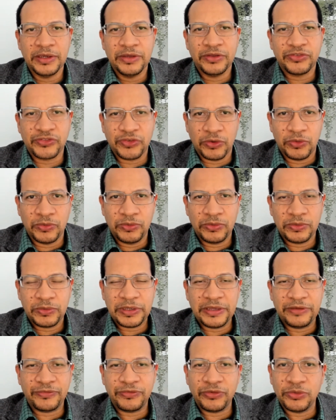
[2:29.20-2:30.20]
So
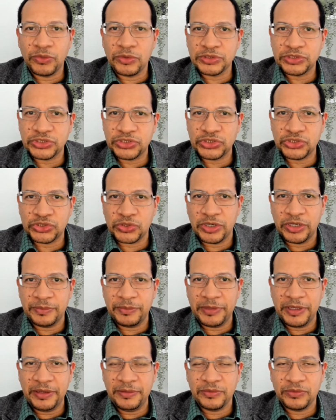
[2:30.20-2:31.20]
if you want to join
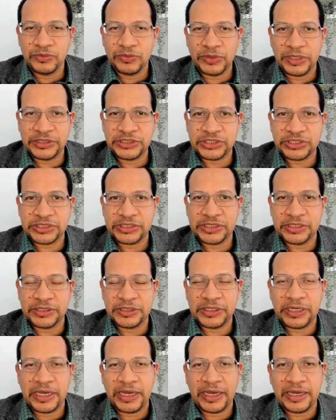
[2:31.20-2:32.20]
me, register
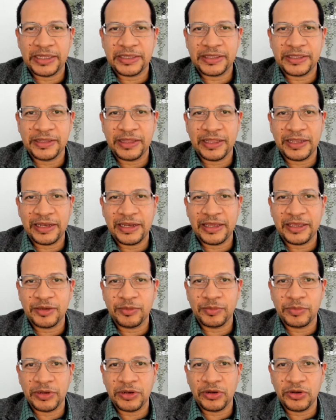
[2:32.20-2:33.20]
at the
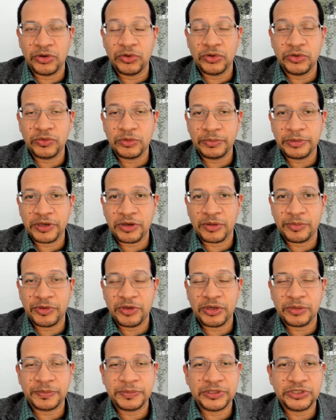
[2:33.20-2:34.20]
link below. It will be
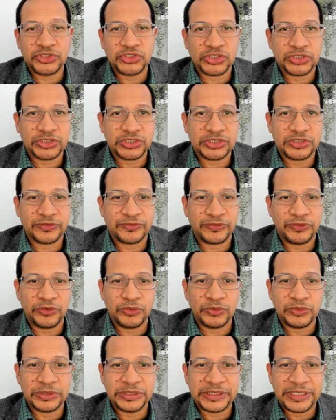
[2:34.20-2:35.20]
coming up in just a
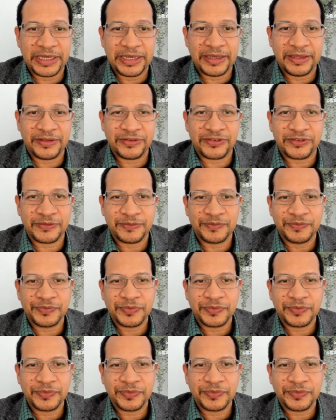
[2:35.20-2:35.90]
few days.